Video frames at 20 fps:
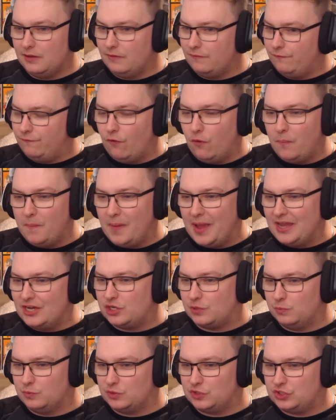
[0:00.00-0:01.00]

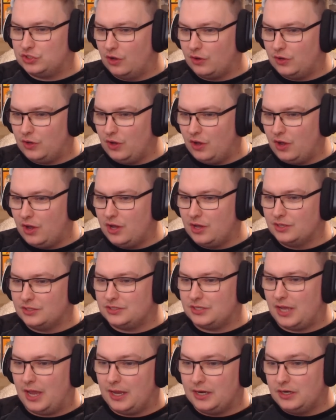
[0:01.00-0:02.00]
Formation was so good!
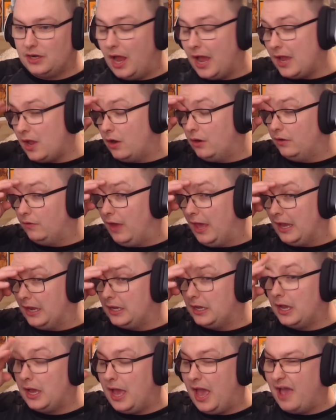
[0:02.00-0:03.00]
And Nayeon, like,
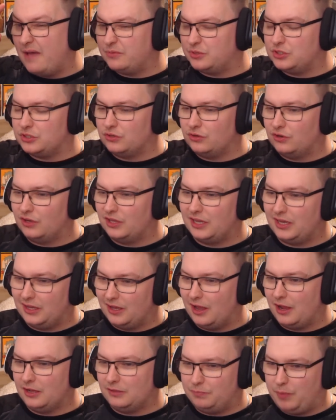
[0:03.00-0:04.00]
absolutely
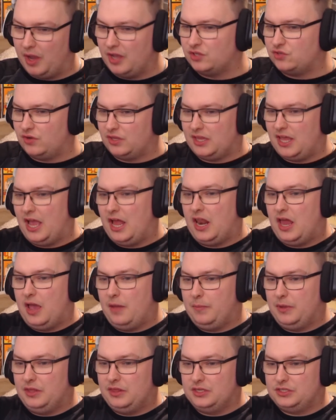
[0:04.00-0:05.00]
bias wrecked the hell out
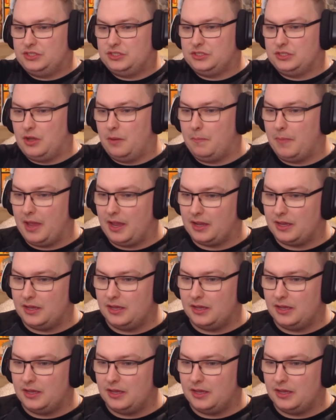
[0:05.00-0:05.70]
of me this comeback.